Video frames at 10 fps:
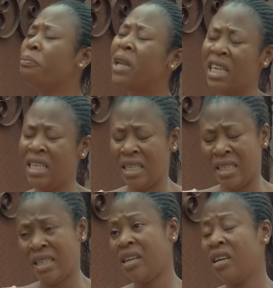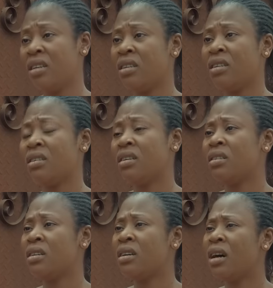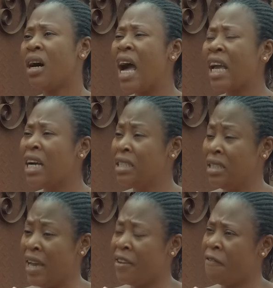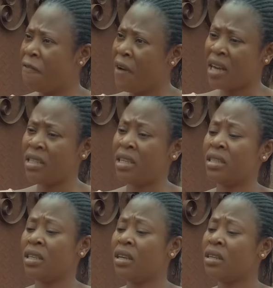please. I can't deny the fact that